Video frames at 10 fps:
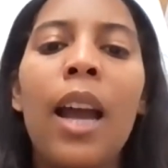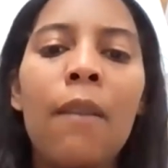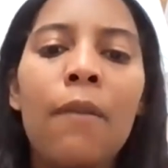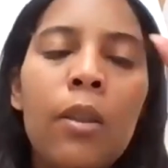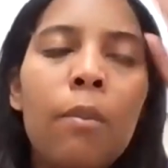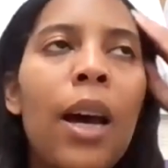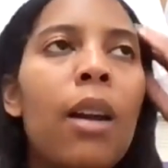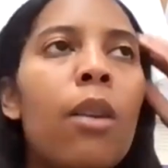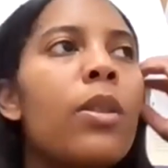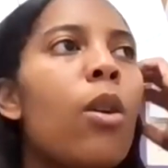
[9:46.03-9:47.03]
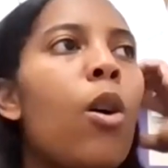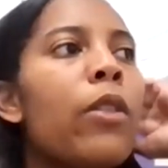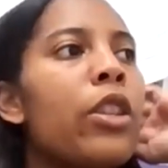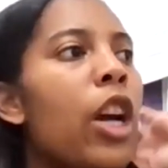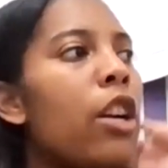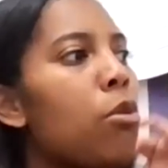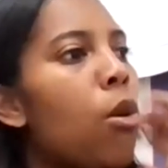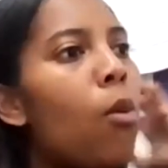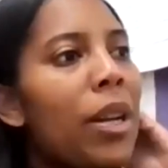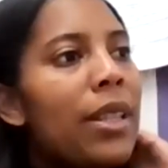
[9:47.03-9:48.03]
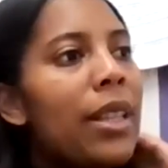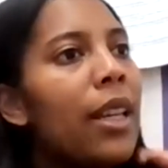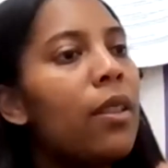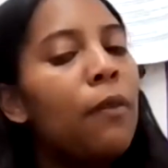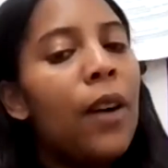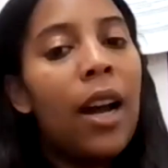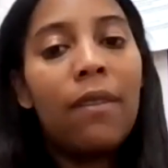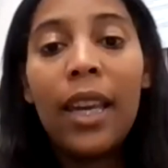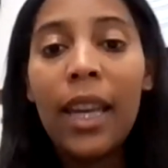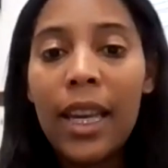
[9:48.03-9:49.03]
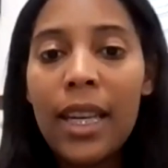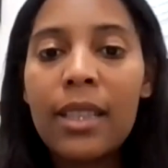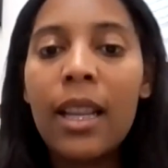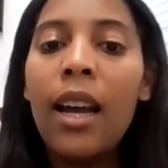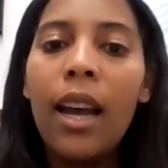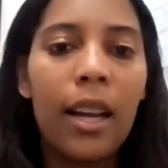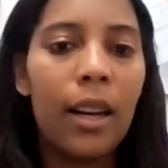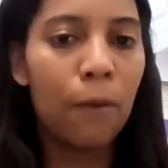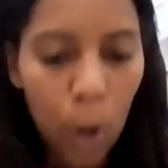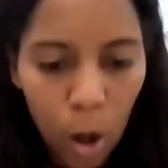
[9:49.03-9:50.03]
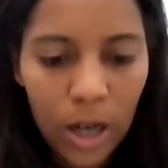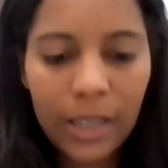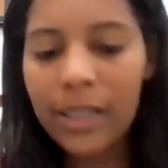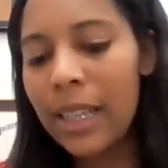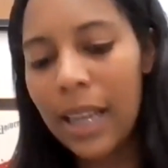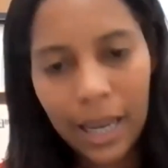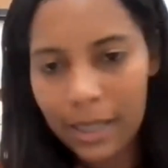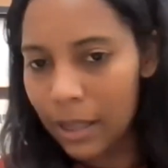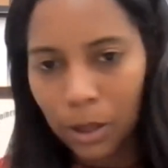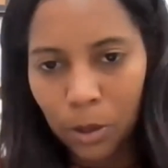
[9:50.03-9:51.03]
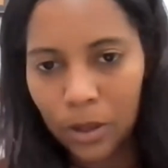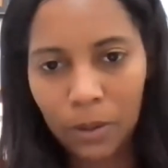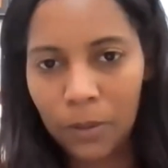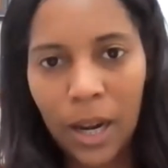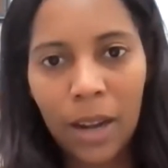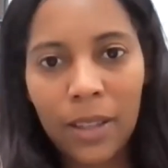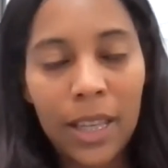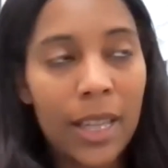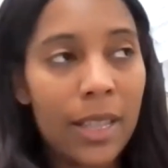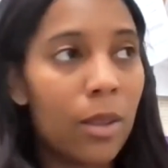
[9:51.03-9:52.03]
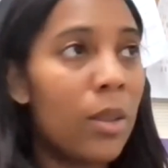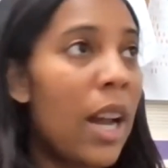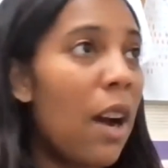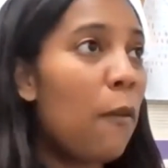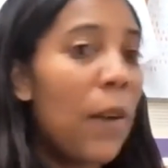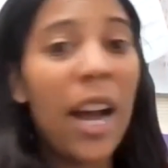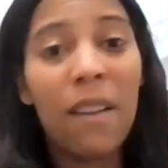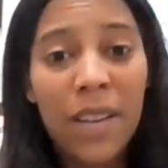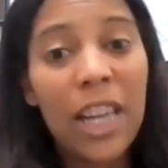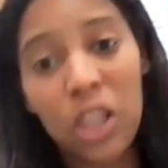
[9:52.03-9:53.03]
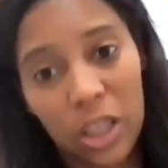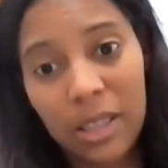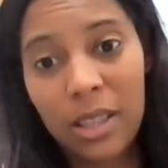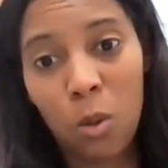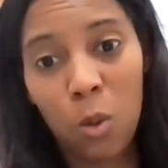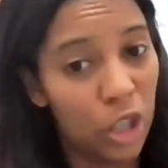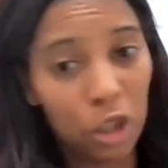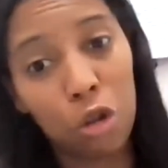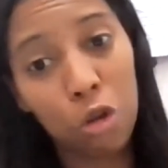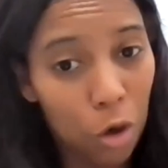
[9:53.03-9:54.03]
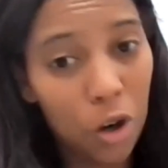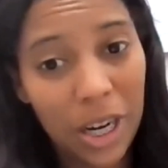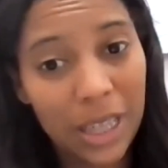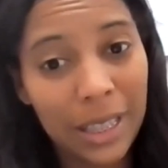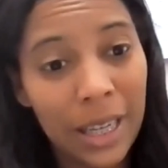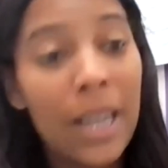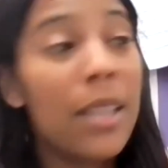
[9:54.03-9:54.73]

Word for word: After the battle was over, Joshua went to get the five kings. And of course, he executed the five kings. So now five nations were destroyed.